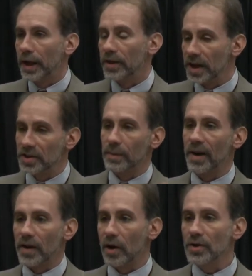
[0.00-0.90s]
The nice thing
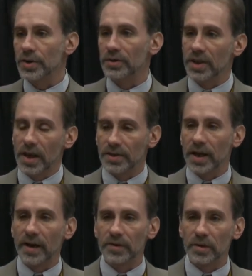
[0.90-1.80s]
about that also is the
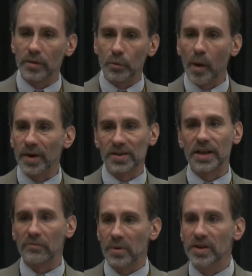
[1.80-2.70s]
robot doesn't
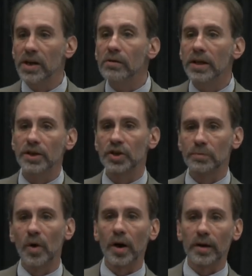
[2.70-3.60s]
have to be nearly as
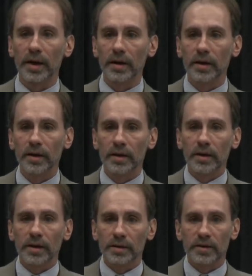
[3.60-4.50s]
smart
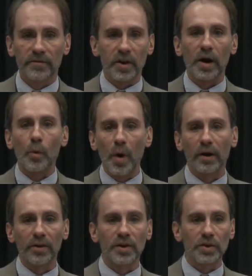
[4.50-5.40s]
to figure out
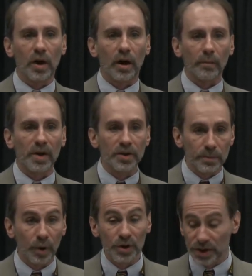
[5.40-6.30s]
where things are because
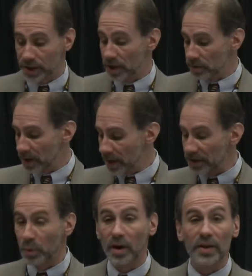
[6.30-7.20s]
the person tells them. And
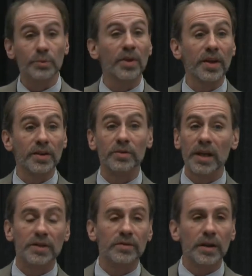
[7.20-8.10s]
that's one of the things we think
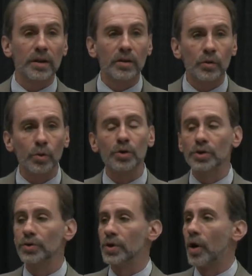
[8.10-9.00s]
is
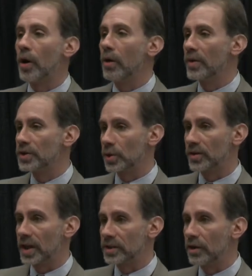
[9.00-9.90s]
crucial to all this sort
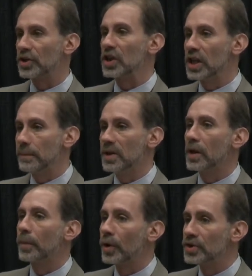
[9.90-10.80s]
of technology, keeping
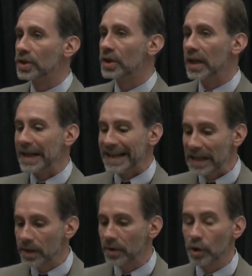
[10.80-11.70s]
the person
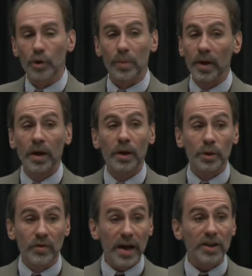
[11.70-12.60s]
in the loop.
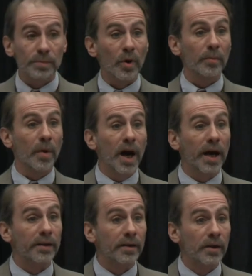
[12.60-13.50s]
You've got a smart
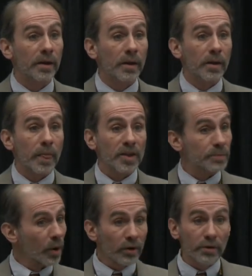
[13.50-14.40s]
mind,
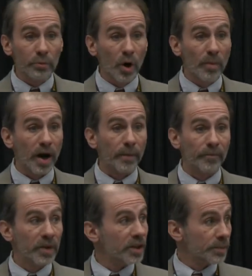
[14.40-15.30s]
smarter than the robot,
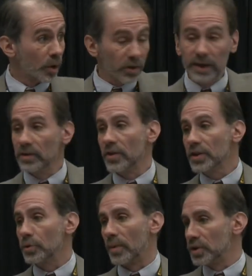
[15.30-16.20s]
smarter even than
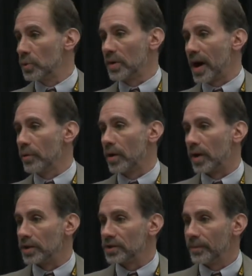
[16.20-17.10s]
this robot. This is one of my
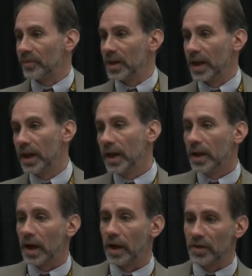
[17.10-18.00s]
robots.
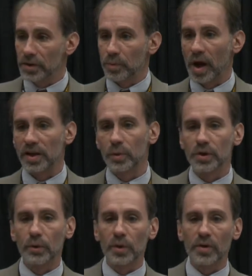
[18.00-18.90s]
This is a project we're
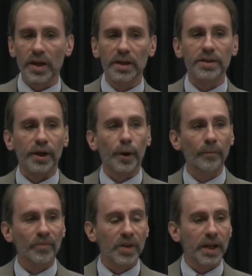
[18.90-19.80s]
doing with Intel,
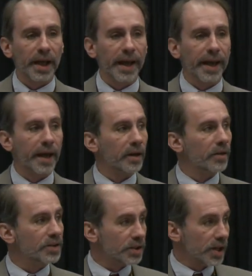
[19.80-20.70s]
and
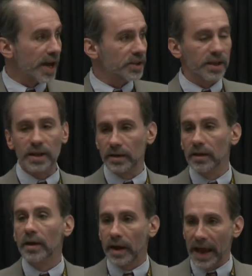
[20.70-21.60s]
this is actually
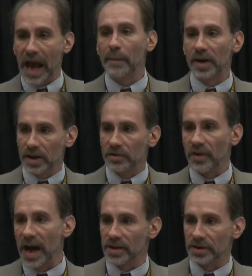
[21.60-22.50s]
happening as
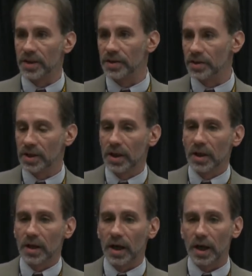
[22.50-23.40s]
fast as
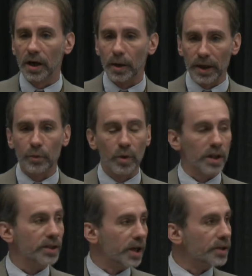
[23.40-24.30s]
it
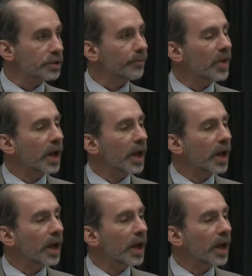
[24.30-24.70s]
really does.